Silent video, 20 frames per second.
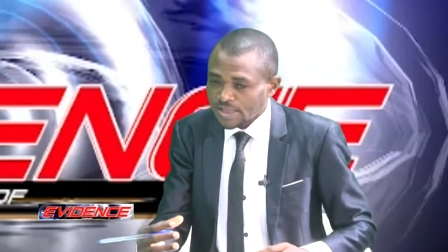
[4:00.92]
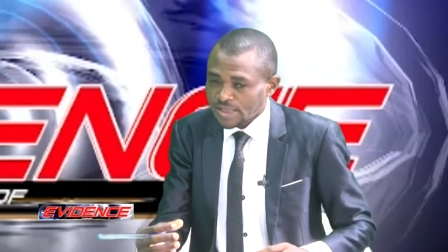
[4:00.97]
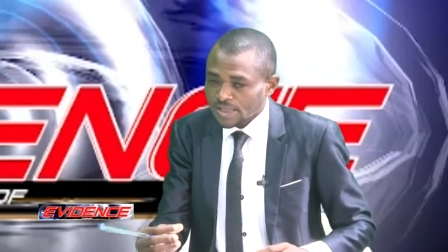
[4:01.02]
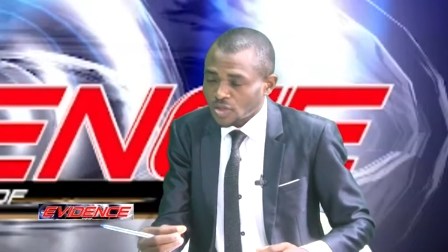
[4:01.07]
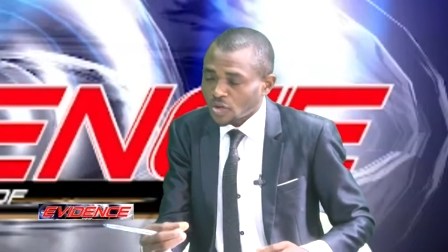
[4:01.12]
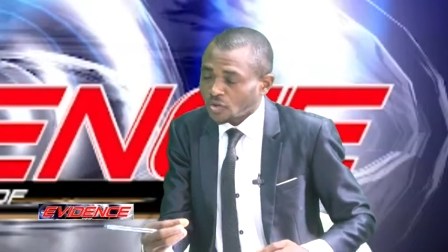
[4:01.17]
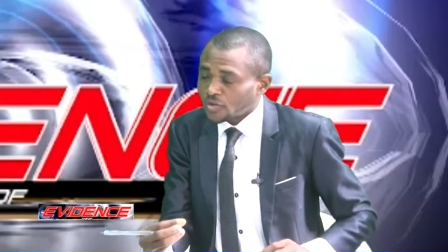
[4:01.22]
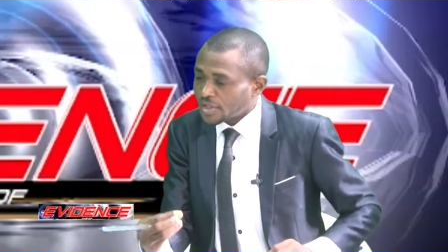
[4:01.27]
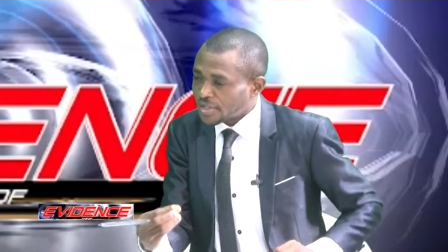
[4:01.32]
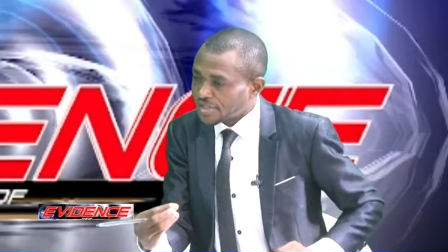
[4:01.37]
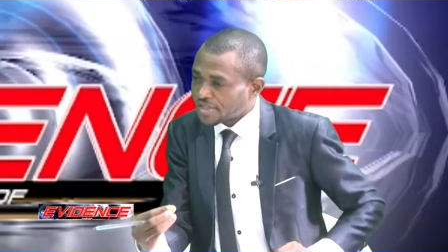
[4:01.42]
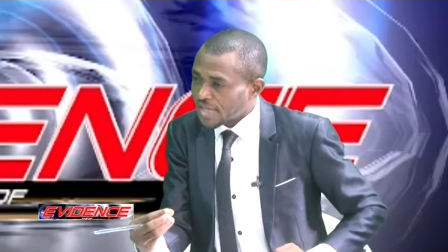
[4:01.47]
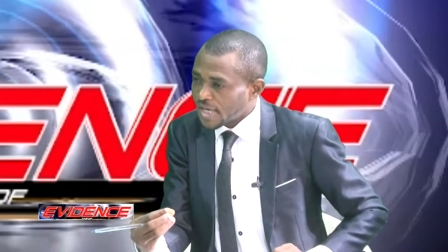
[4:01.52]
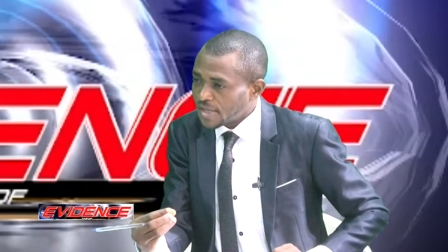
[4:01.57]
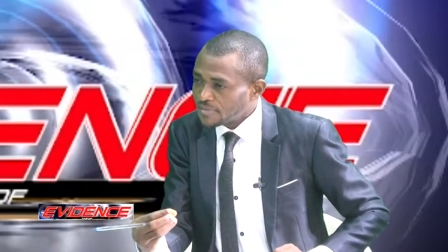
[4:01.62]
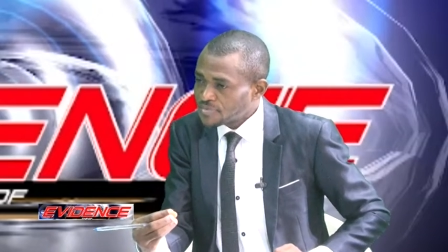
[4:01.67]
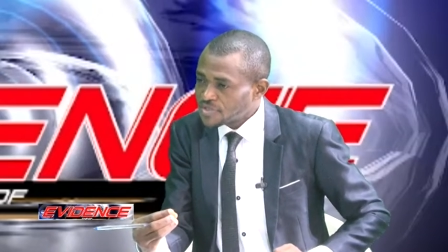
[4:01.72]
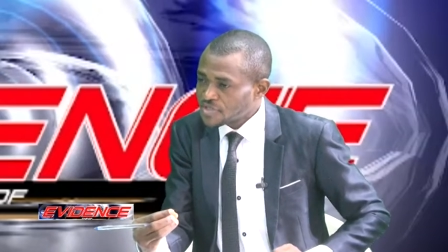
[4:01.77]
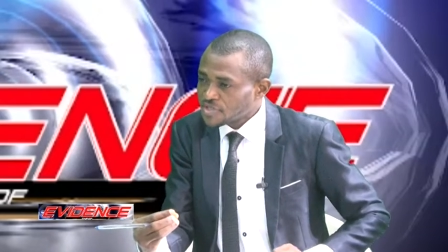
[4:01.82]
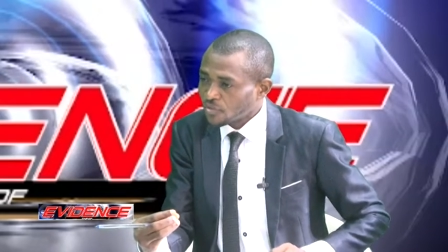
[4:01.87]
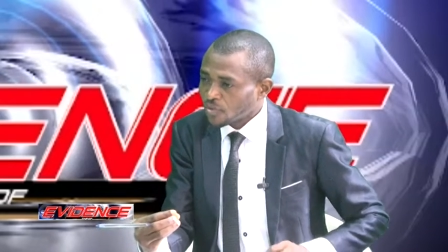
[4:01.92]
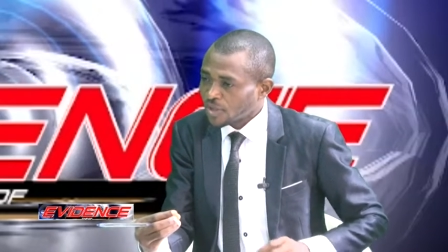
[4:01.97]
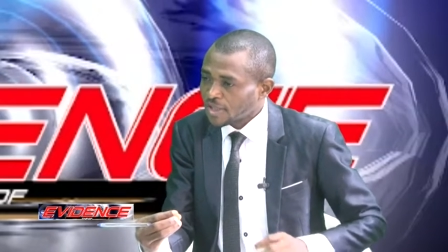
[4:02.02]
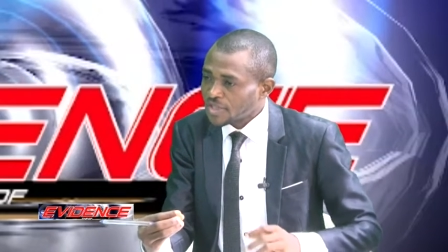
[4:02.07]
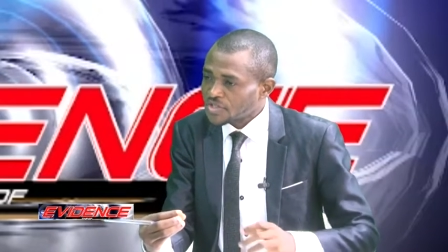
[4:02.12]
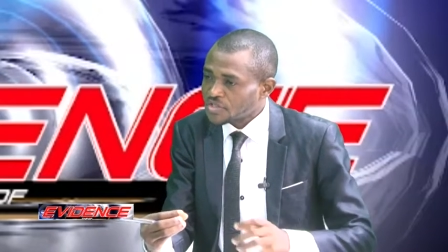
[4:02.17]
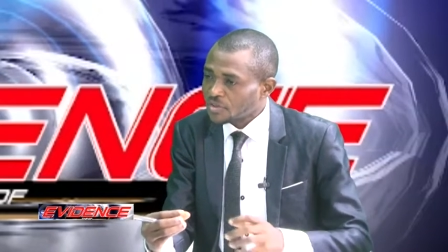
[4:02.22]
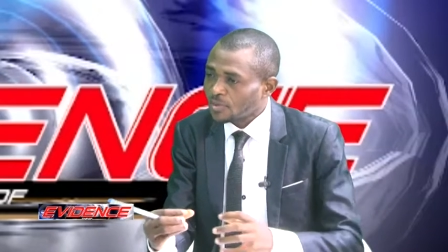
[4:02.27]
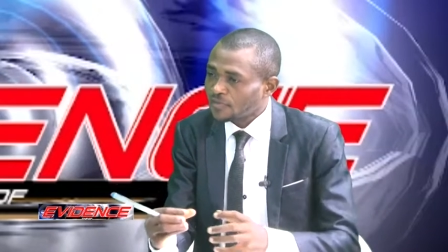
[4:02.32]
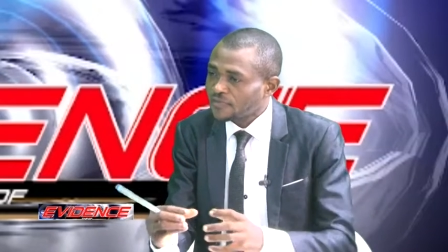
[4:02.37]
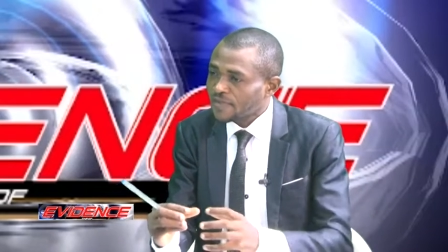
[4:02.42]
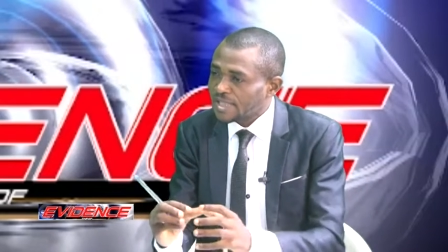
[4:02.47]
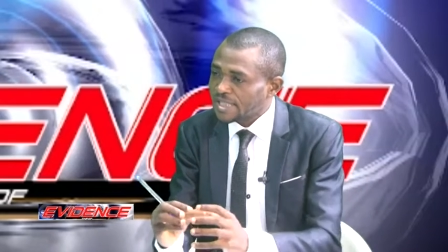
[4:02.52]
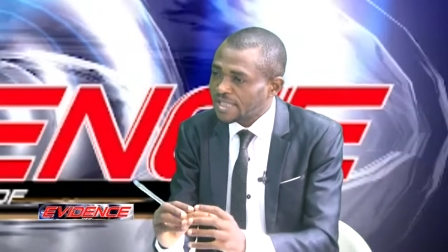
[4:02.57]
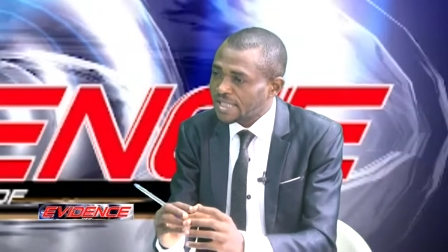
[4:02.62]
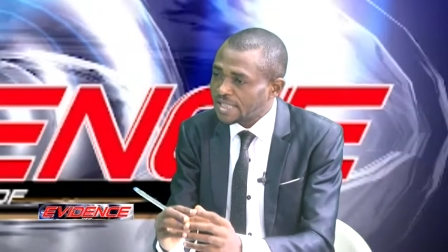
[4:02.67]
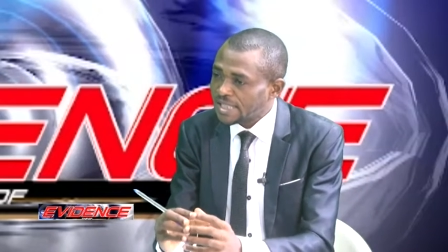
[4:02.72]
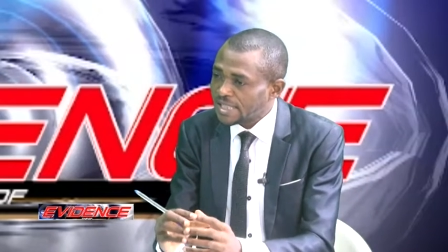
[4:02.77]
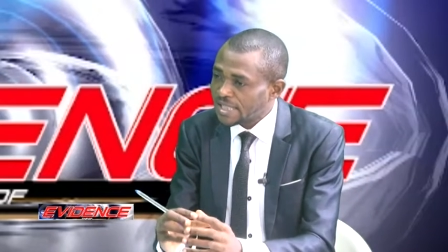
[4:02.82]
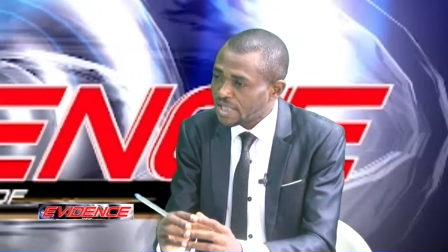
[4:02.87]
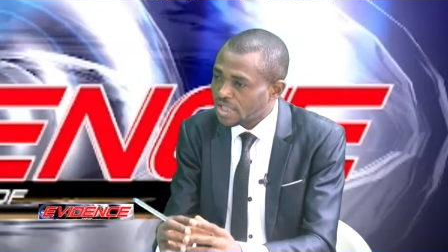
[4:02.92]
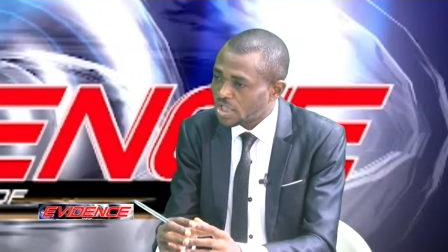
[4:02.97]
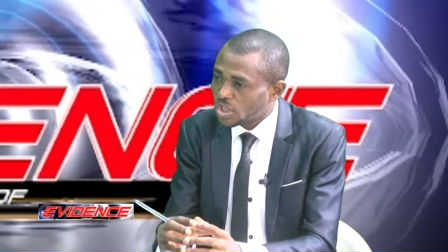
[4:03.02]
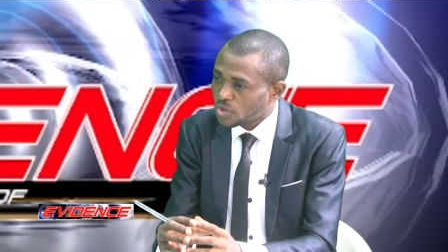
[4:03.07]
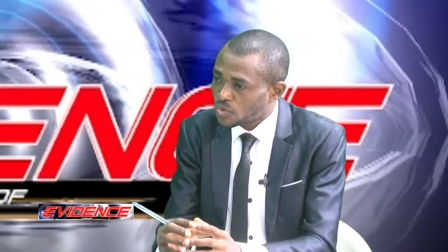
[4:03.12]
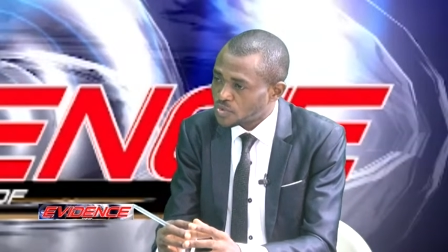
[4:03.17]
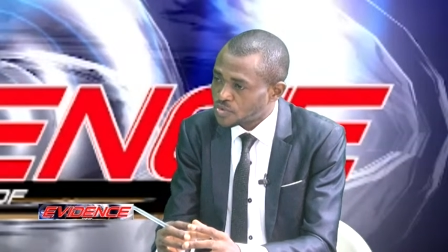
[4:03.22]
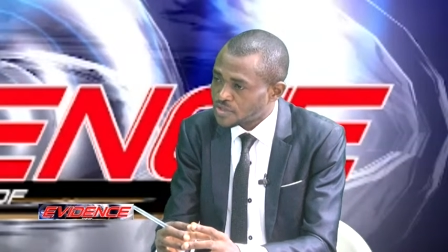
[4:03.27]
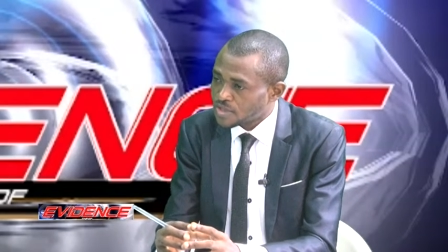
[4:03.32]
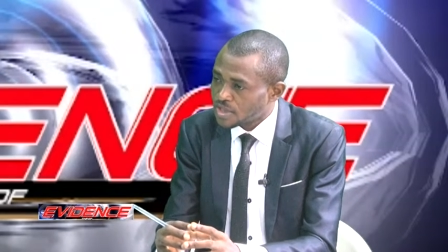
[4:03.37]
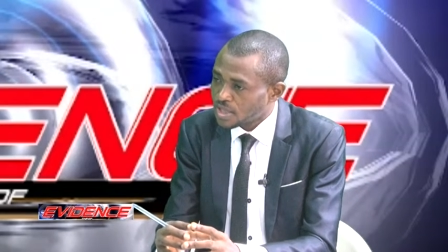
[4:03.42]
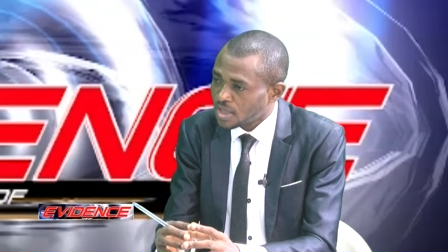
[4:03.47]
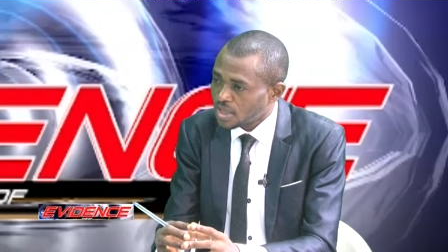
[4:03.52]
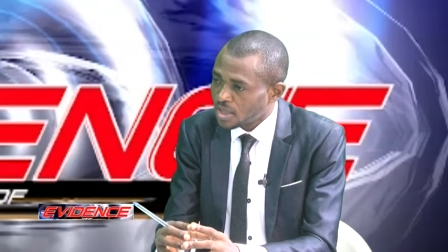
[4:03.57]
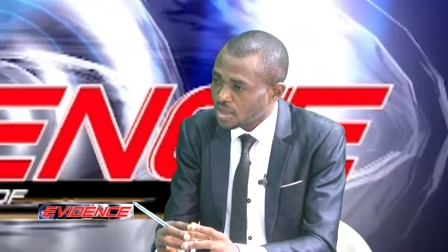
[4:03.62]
in concrete terms, what are some of the key issues